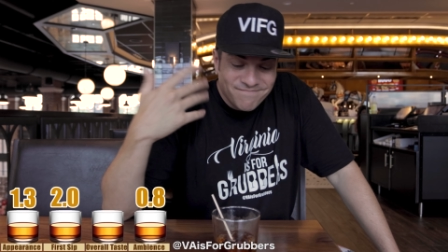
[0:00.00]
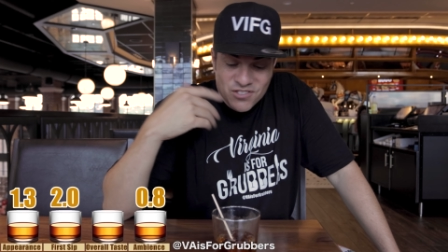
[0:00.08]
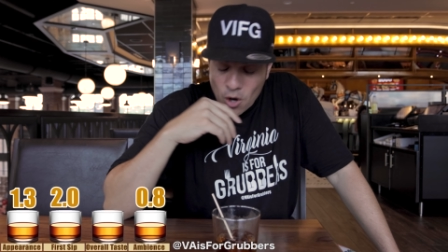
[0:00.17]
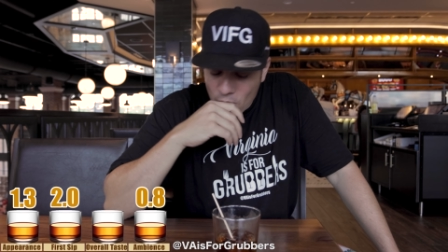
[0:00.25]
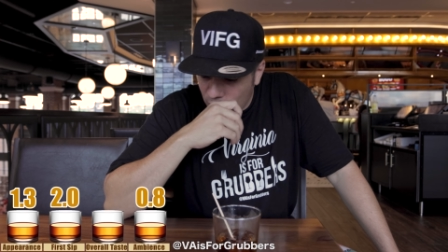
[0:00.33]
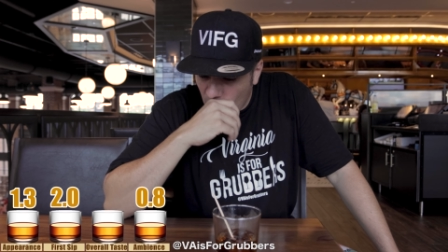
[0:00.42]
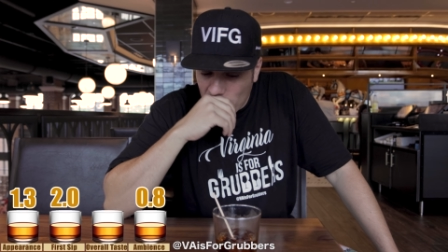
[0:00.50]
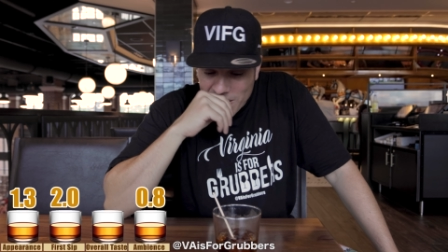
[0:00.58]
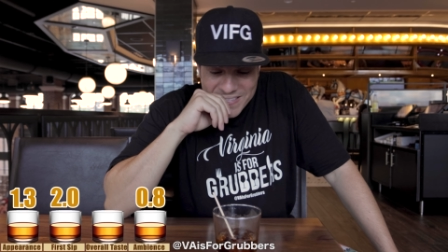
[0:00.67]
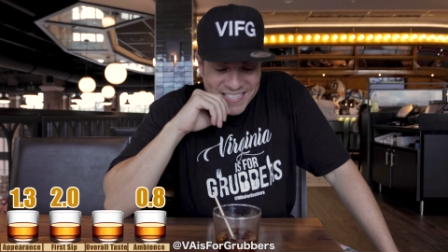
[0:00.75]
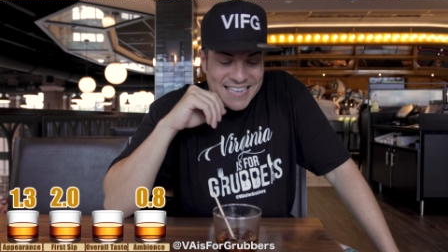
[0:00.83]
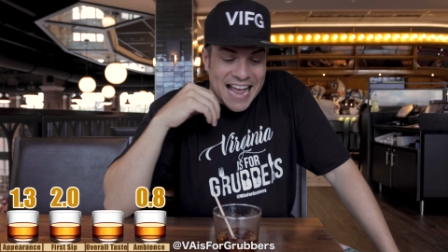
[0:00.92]
So far,
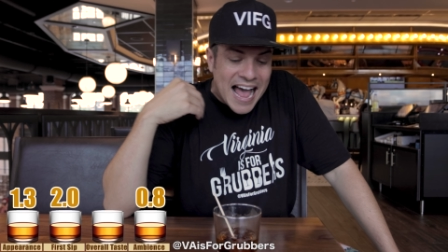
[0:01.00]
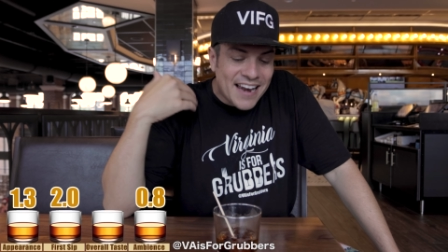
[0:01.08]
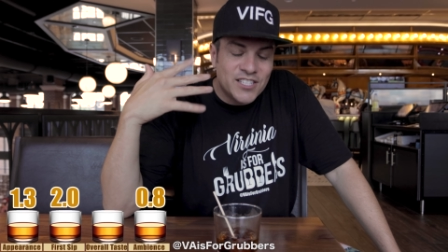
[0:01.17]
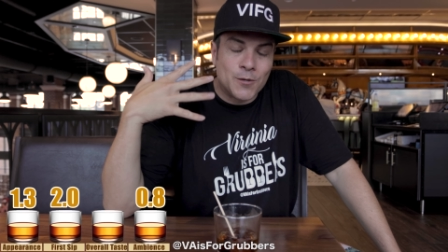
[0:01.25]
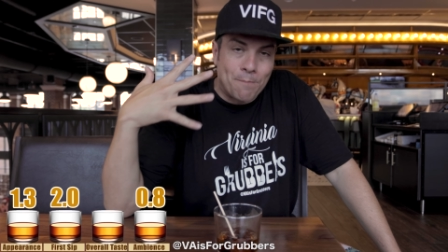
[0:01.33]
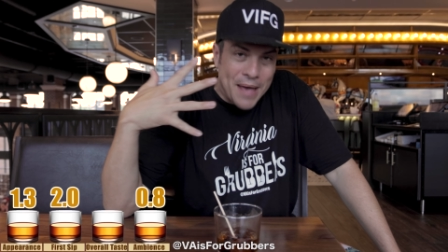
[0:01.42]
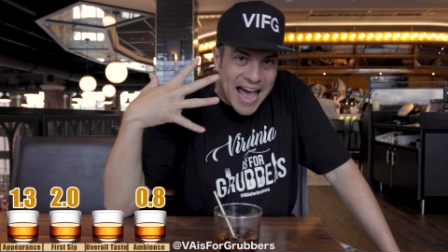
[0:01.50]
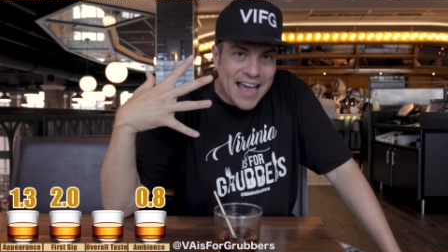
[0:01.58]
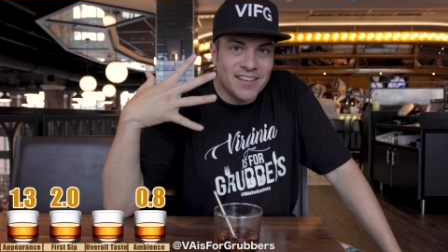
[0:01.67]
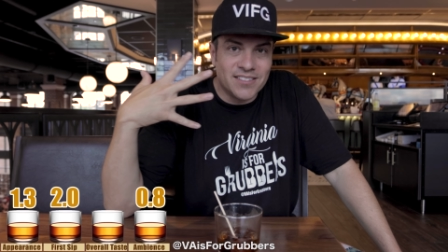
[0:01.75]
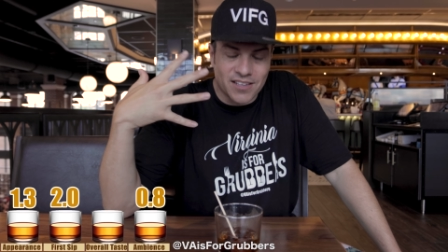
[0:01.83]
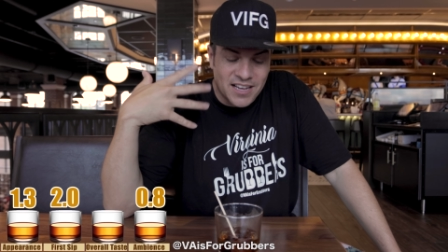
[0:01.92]
it's not as
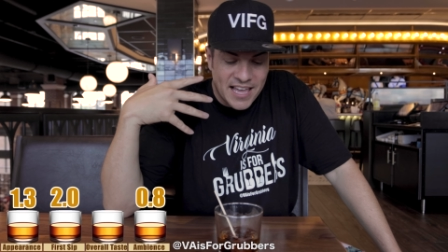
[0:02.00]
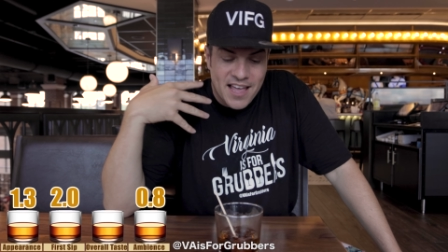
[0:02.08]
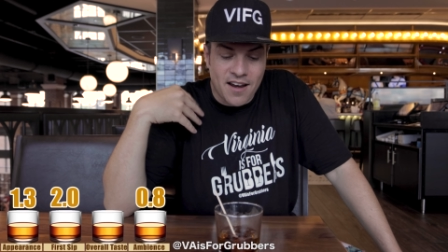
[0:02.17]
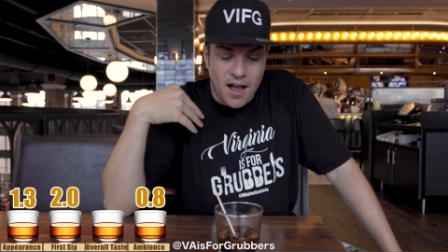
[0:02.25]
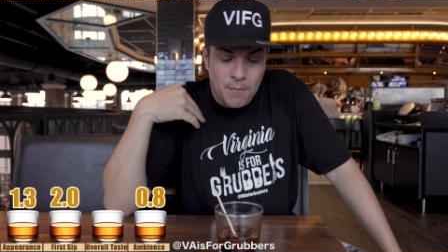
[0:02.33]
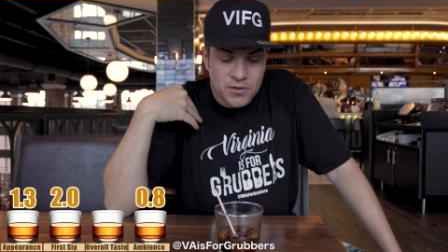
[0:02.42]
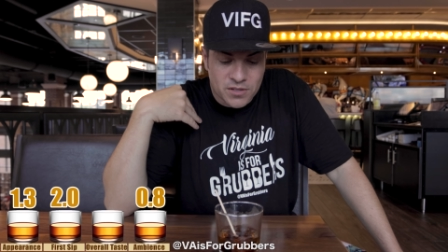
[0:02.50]
bad as, again, I